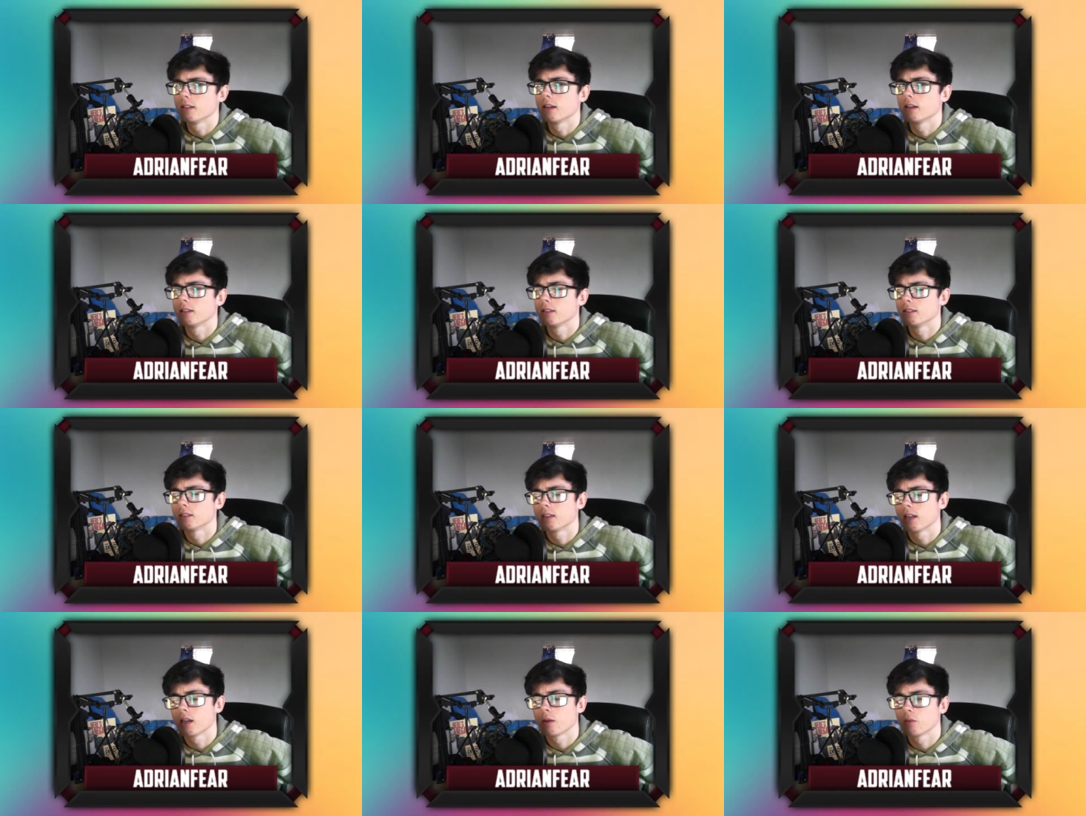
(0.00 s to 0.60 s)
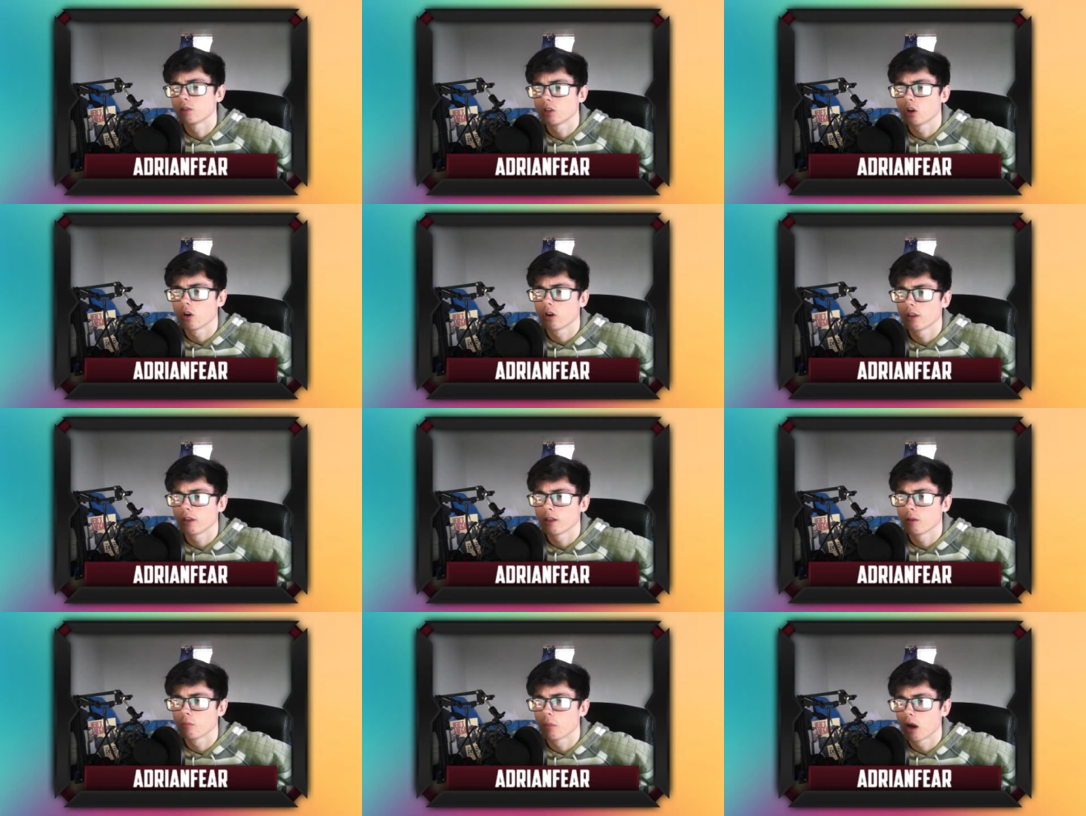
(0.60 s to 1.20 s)
Dead. And today we're
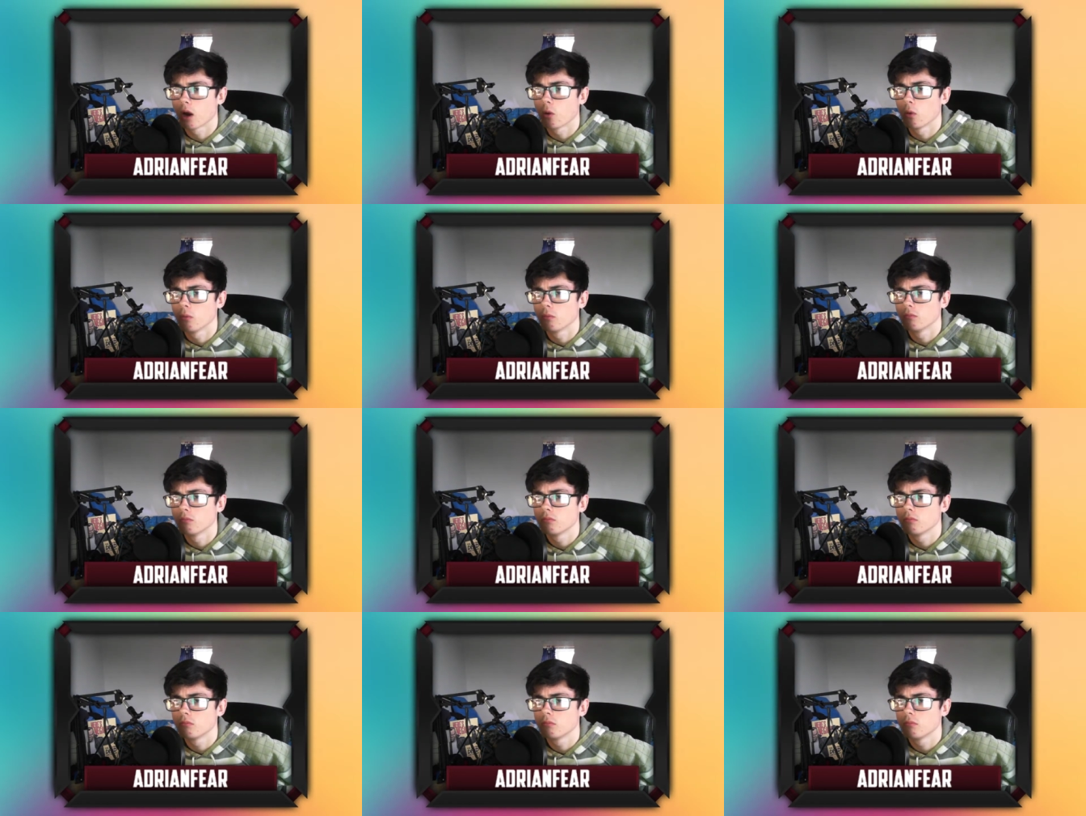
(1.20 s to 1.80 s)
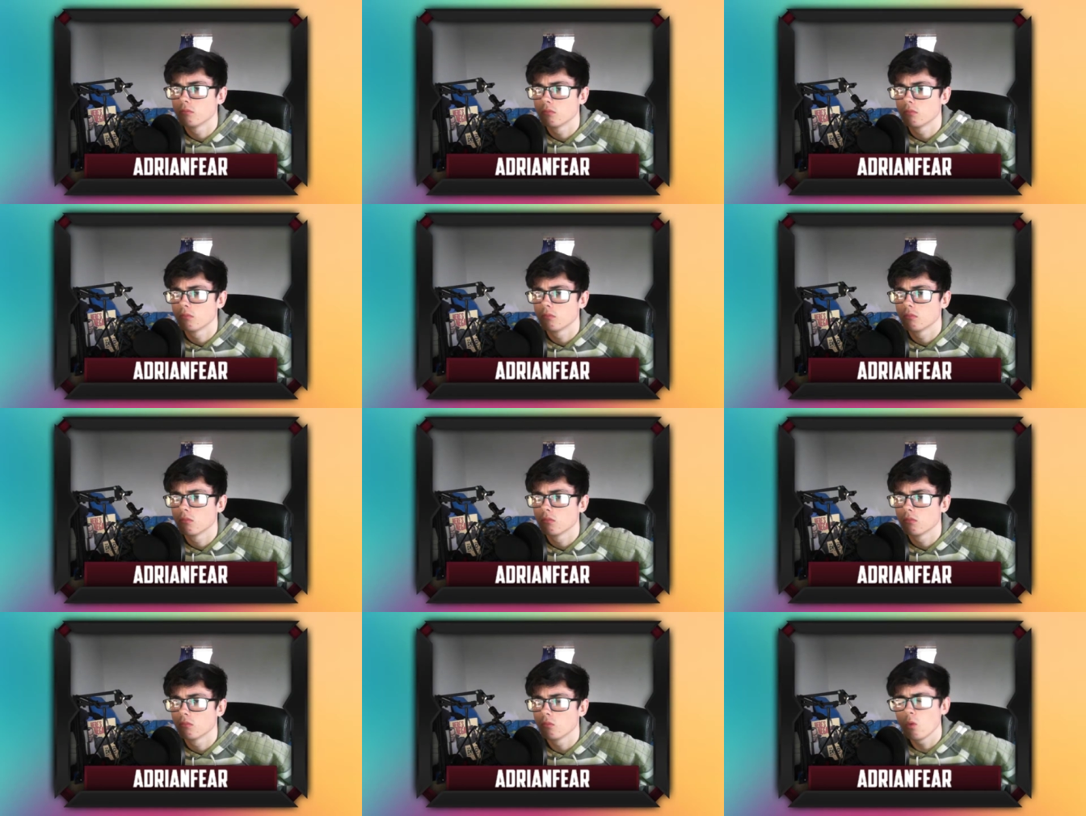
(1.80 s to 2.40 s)
talking about,
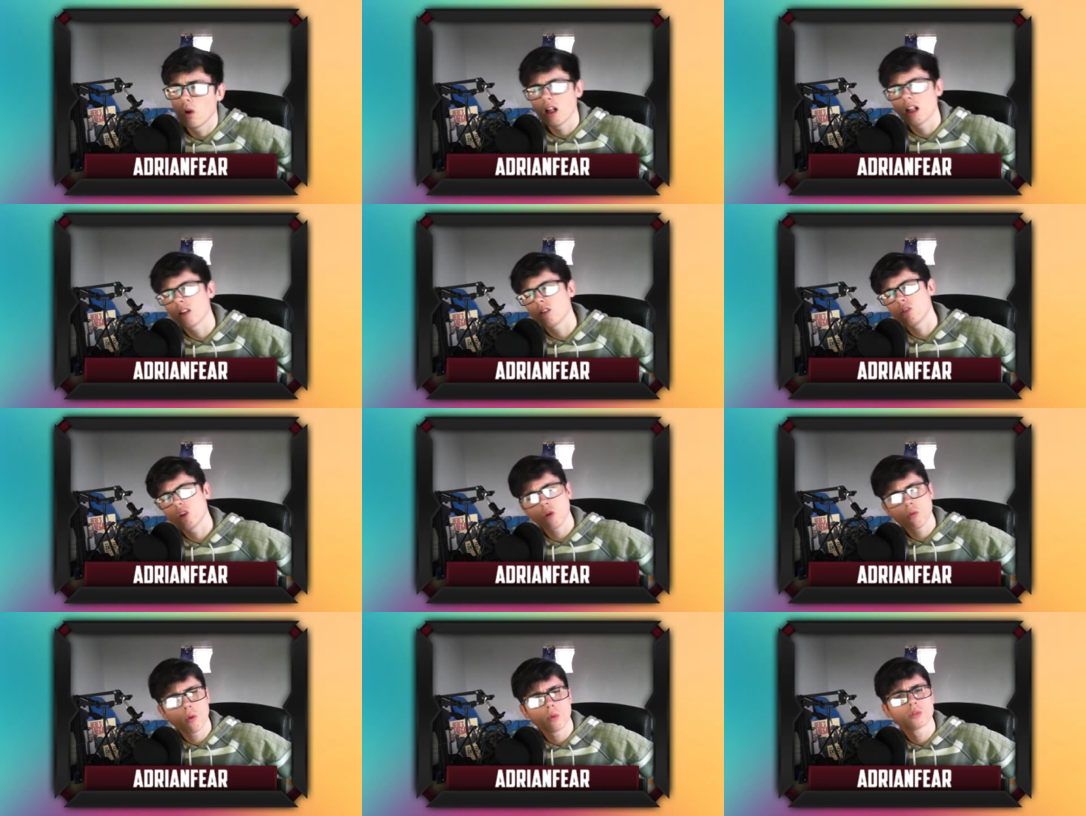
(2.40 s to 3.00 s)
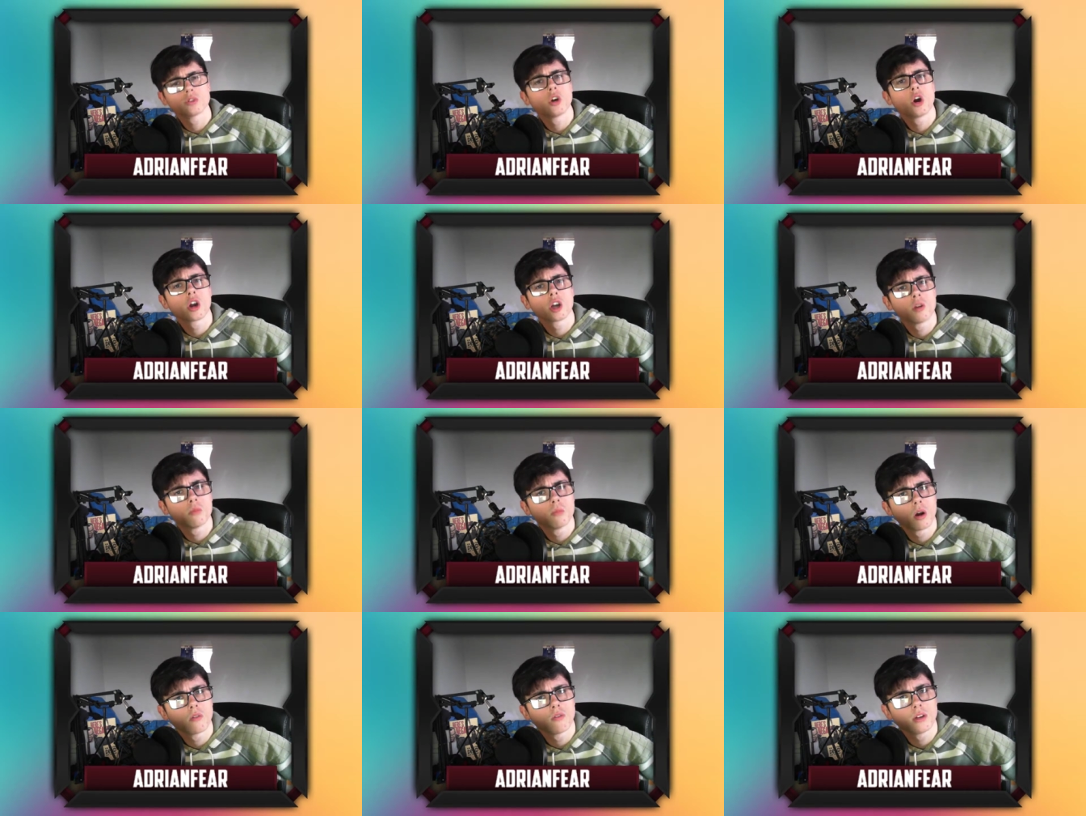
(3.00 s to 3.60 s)
well, I don't know what we're
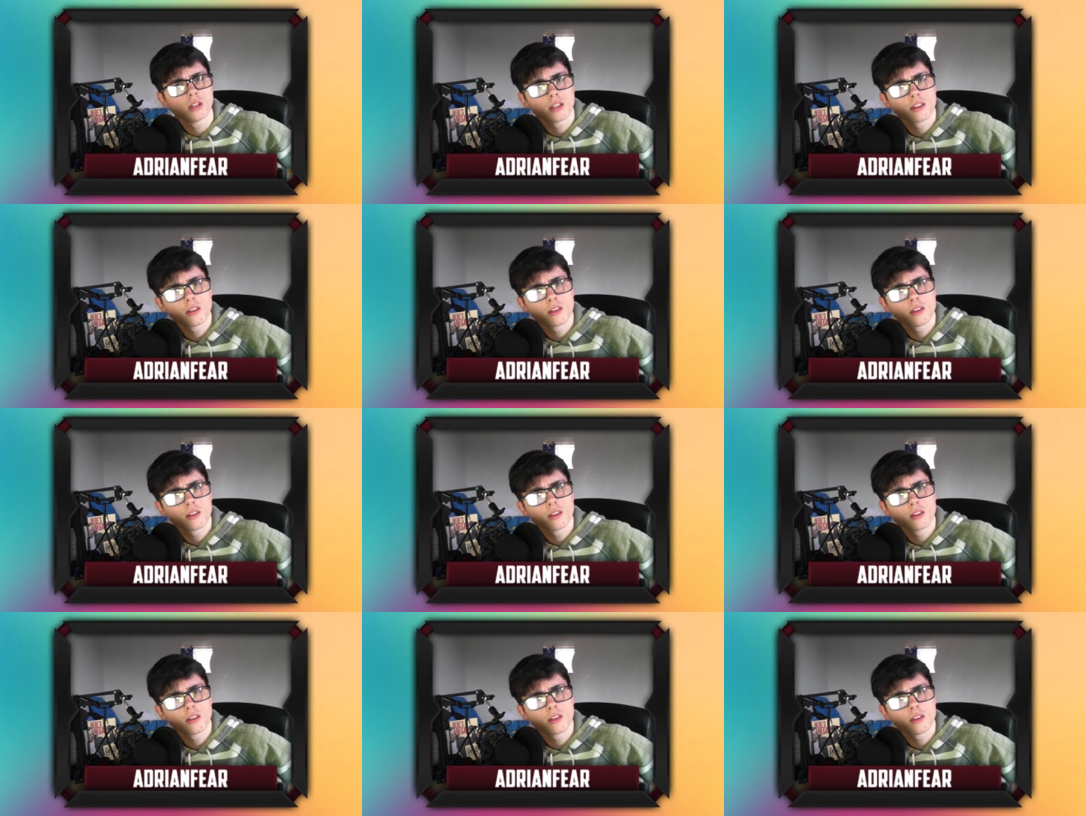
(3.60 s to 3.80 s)
talking about really.